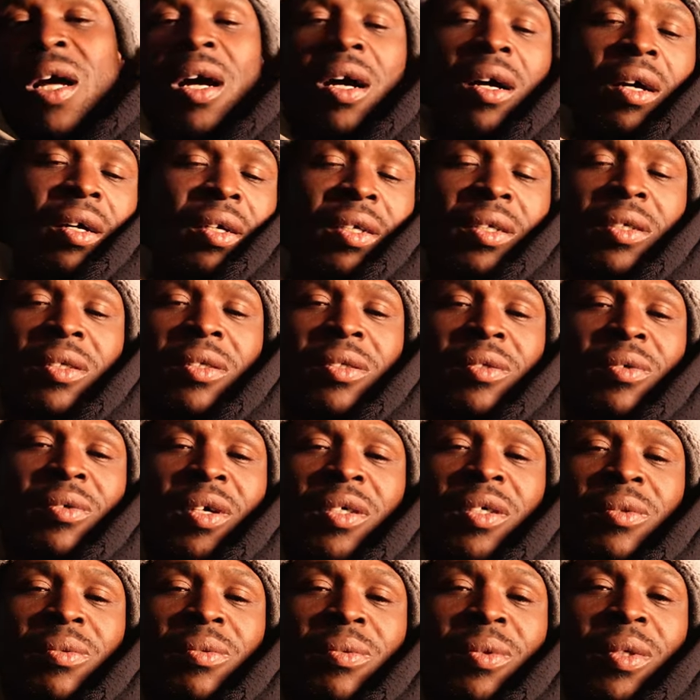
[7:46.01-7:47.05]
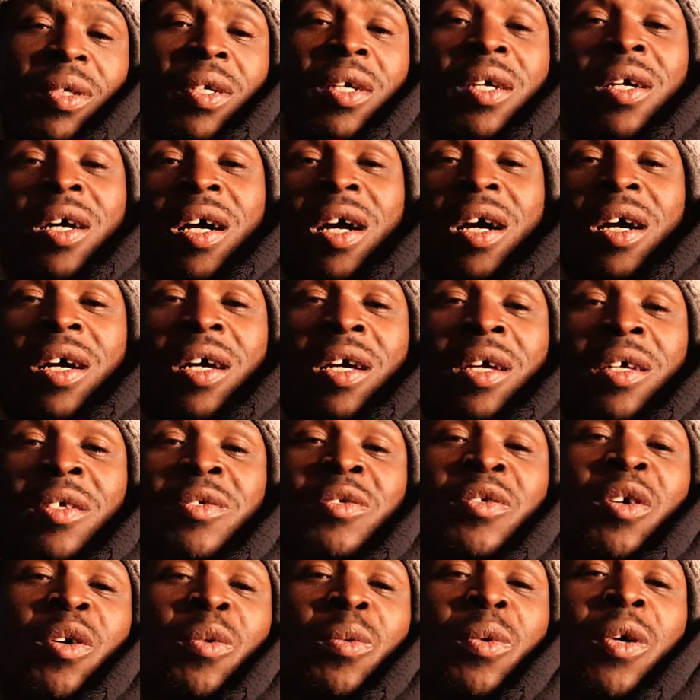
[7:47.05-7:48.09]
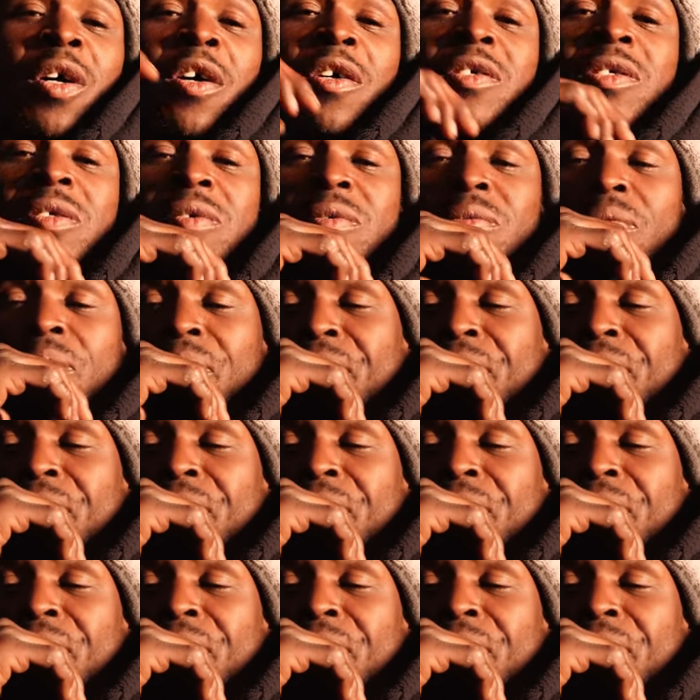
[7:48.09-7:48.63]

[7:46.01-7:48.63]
Nah, I didn't graduate. And you know what?